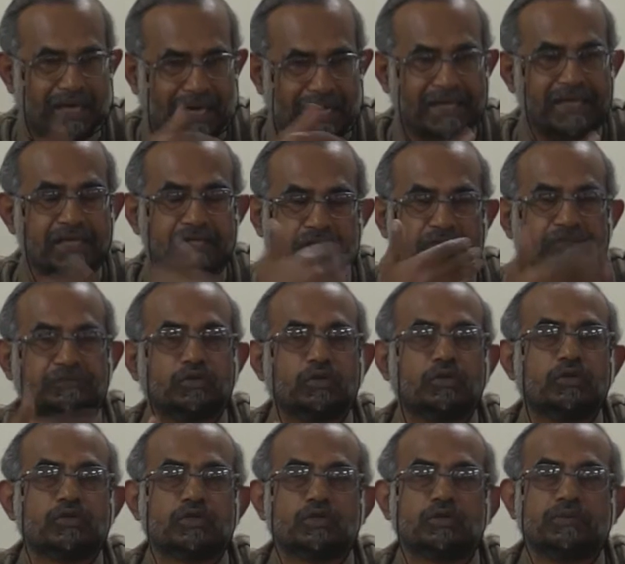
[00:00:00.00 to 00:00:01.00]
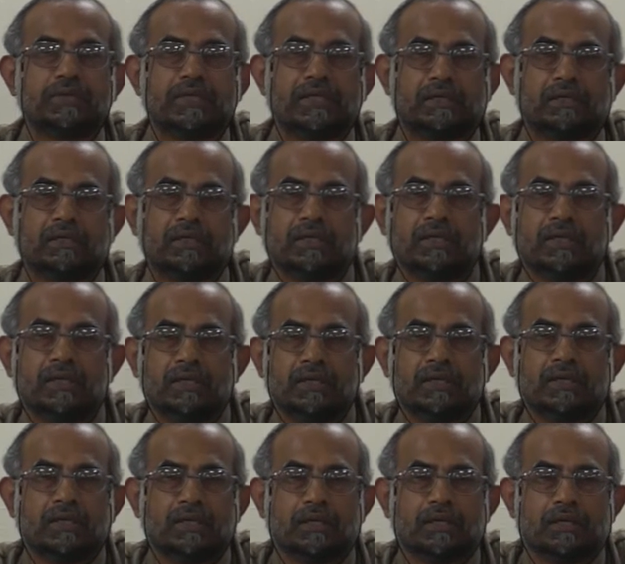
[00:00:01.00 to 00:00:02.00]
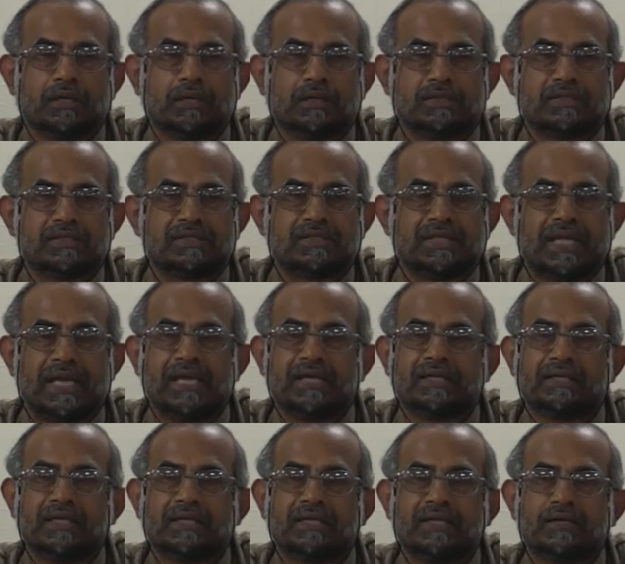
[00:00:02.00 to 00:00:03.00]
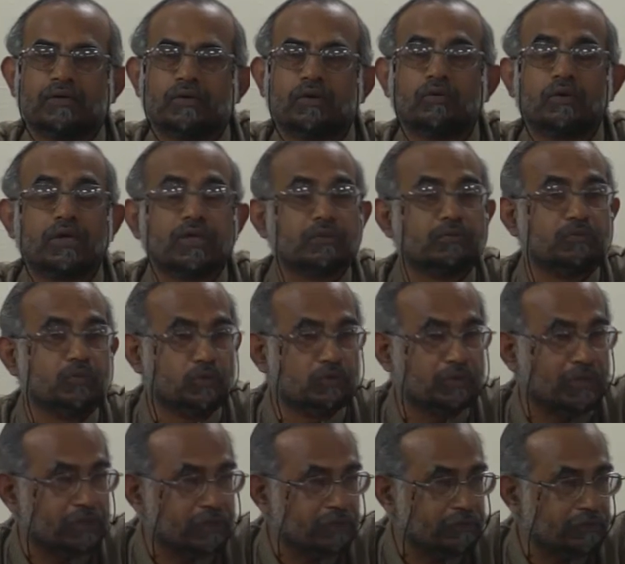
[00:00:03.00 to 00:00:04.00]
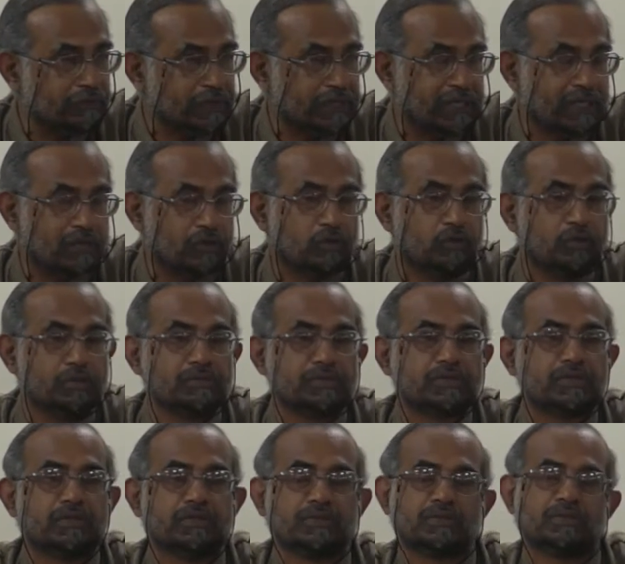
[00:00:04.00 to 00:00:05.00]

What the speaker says: eyes of those who were saying that they don't want to move out of their homes, or